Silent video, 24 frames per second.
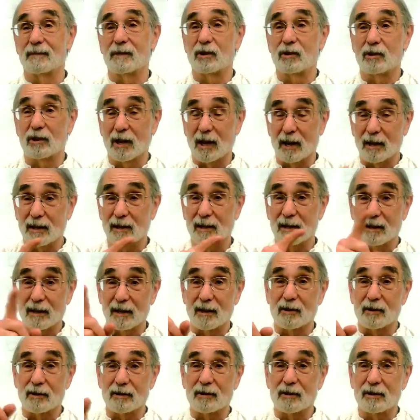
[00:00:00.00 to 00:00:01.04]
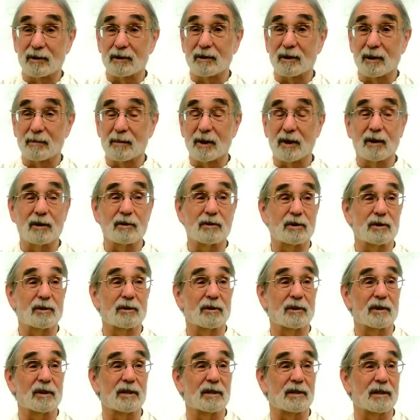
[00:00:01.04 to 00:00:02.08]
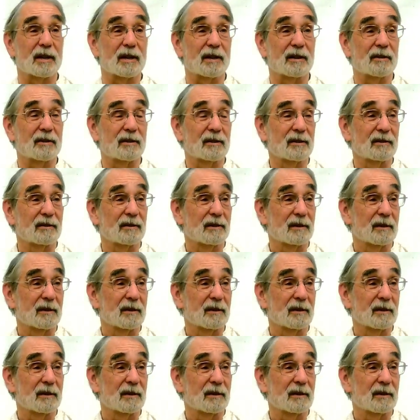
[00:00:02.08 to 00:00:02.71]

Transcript: You're likely to hear some of those stories later.